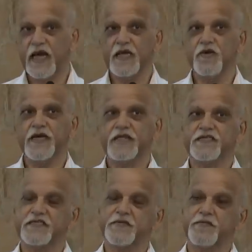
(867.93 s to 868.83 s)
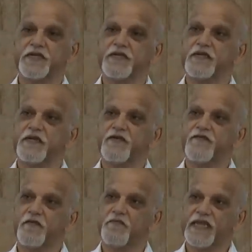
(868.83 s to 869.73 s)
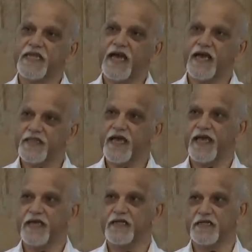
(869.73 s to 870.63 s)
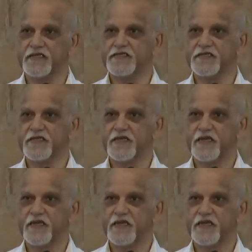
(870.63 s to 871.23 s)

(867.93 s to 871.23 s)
I look at discipline from many other angles,